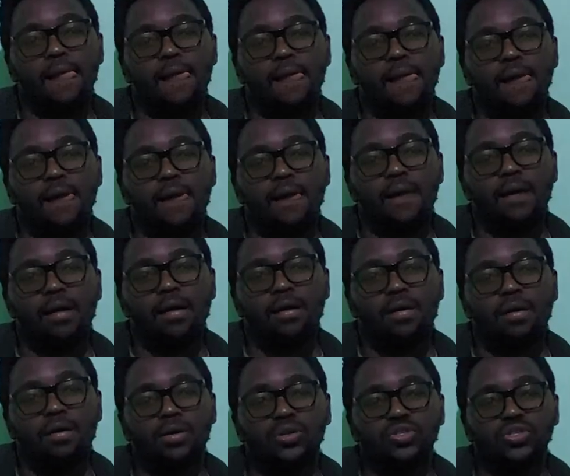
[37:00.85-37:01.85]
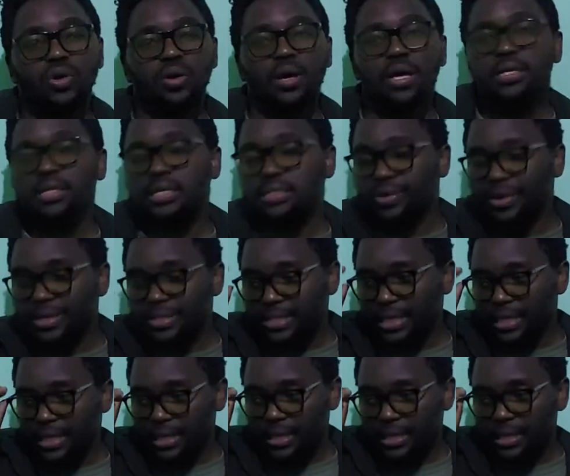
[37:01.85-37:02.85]
mouth. So as I was
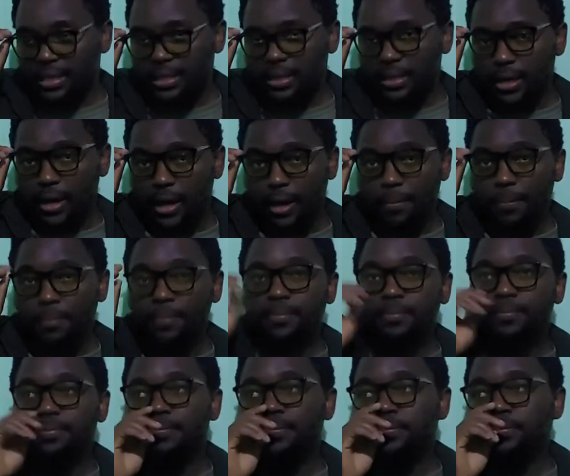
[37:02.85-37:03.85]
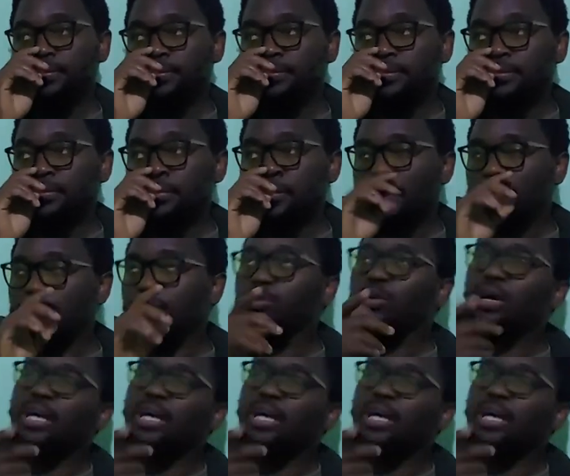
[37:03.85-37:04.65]
saying, if you